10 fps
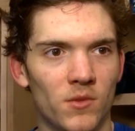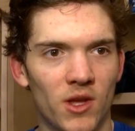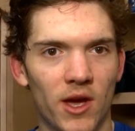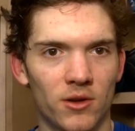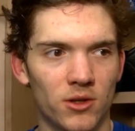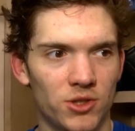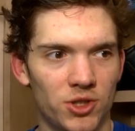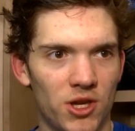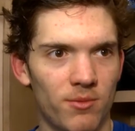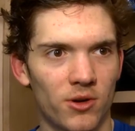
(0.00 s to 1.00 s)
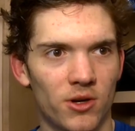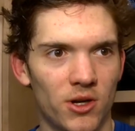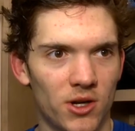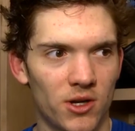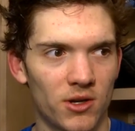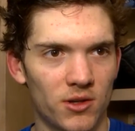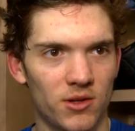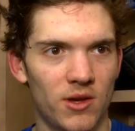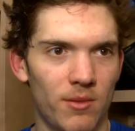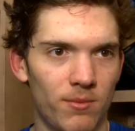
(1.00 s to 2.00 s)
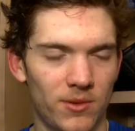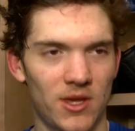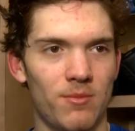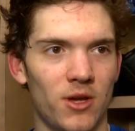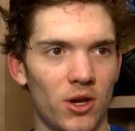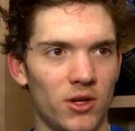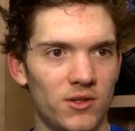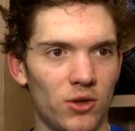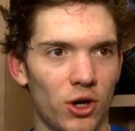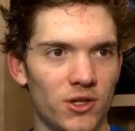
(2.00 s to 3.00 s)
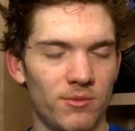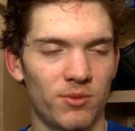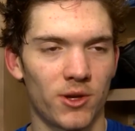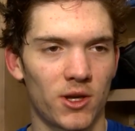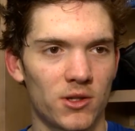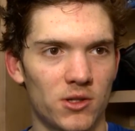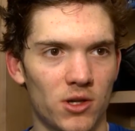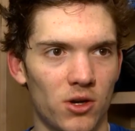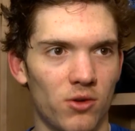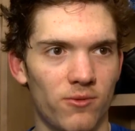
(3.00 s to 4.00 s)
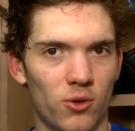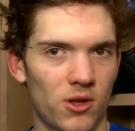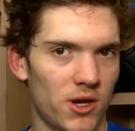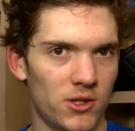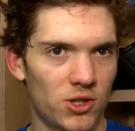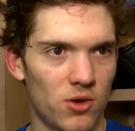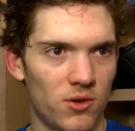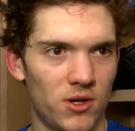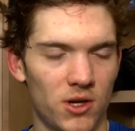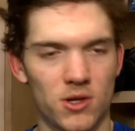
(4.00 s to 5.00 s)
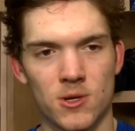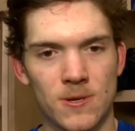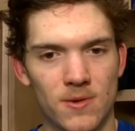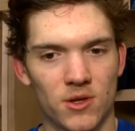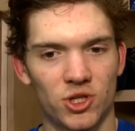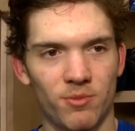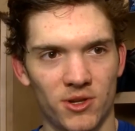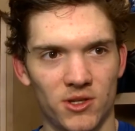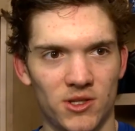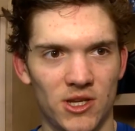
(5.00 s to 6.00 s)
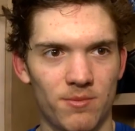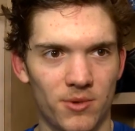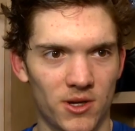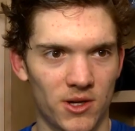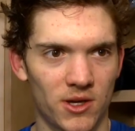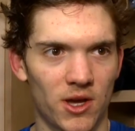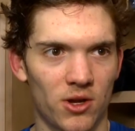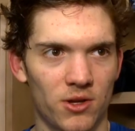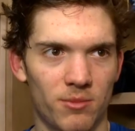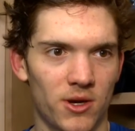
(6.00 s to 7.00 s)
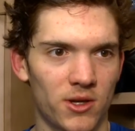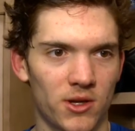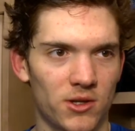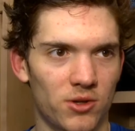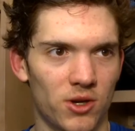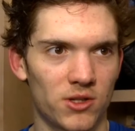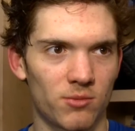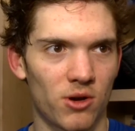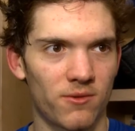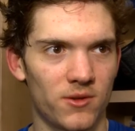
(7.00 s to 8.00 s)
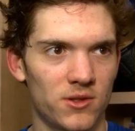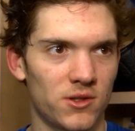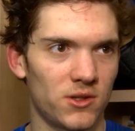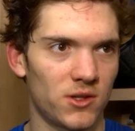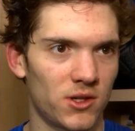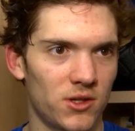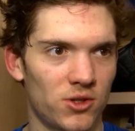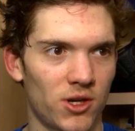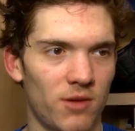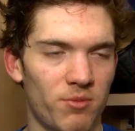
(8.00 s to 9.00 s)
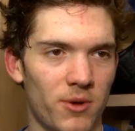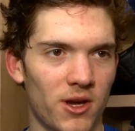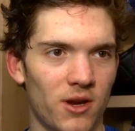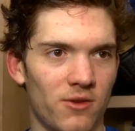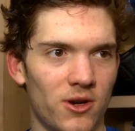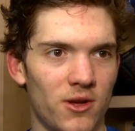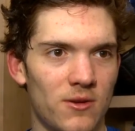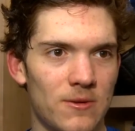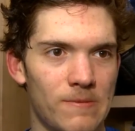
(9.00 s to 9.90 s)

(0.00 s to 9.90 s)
Yeah, and just keep our uh, keep keep being a hard team to play against. All four lines going, uh, chipping in deep, uh, get on the puck and create some offense, and uh, try to keep the puck out of our net.